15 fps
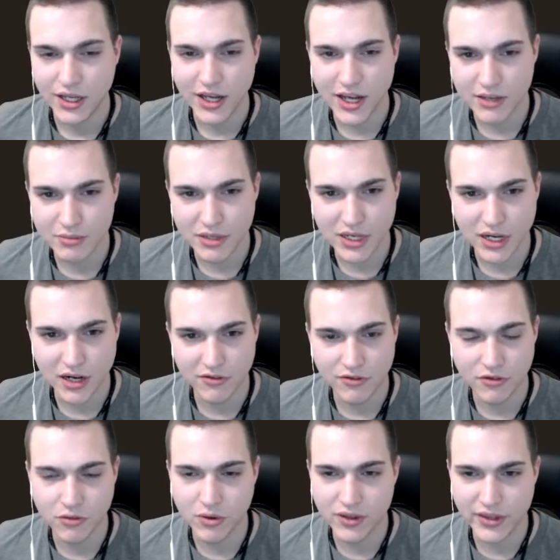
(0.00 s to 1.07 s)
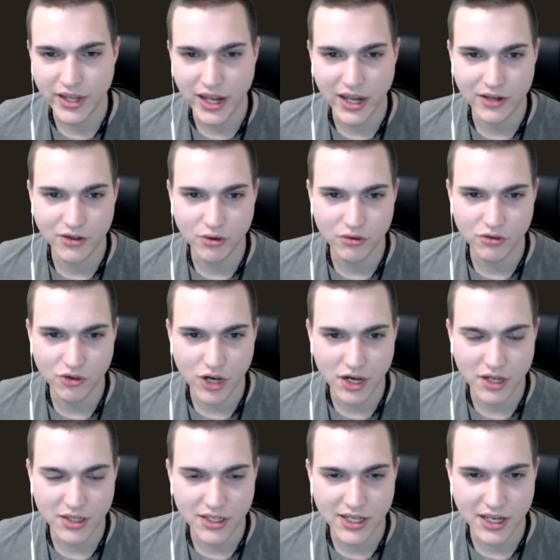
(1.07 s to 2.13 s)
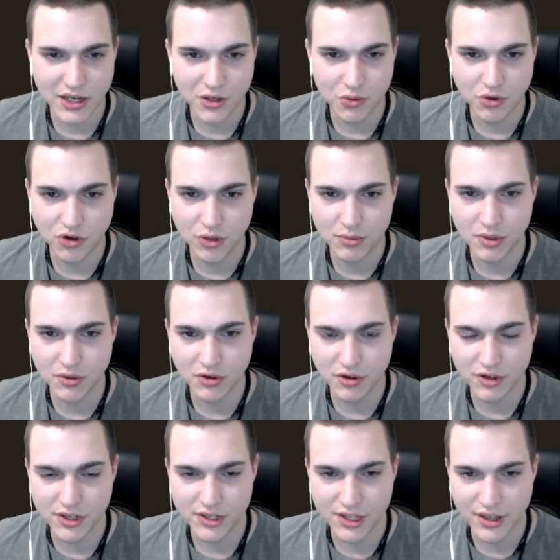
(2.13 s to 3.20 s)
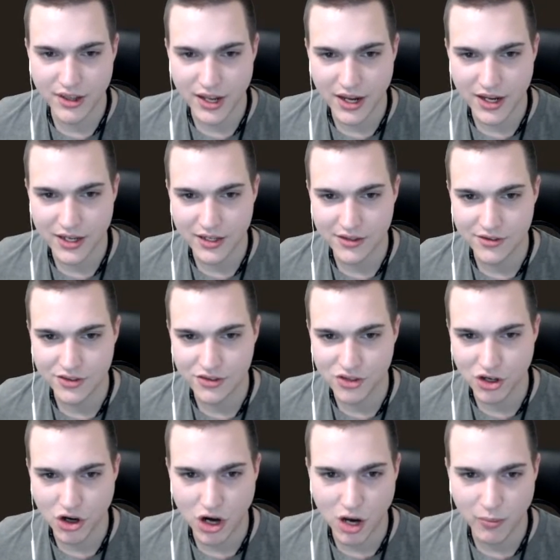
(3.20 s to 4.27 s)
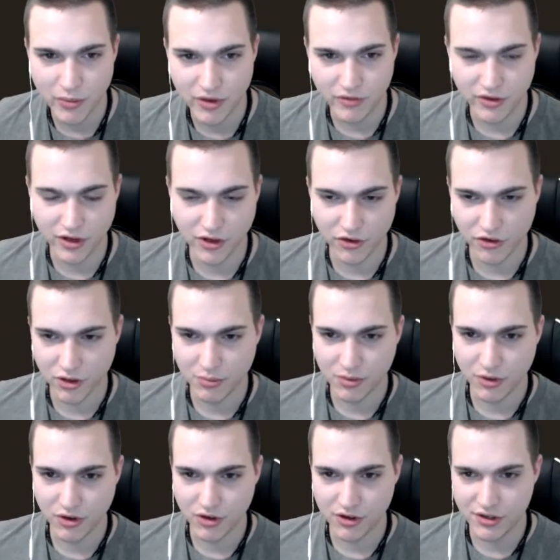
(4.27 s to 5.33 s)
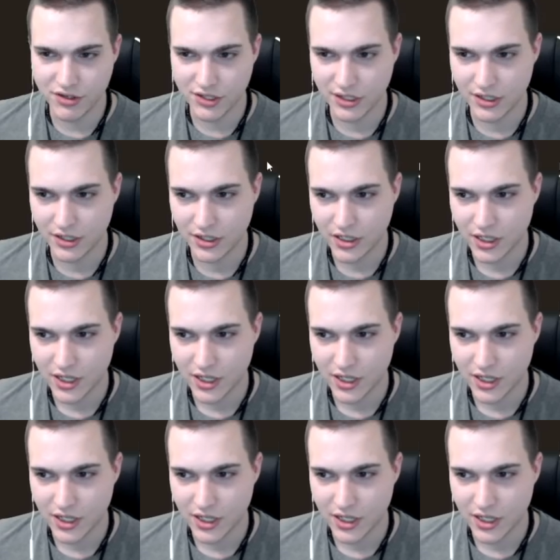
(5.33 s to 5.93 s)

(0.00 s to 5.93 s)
And guys, be careful with that. Try not to get into a cryptocurrency that is just a copy of another cryptocurrency.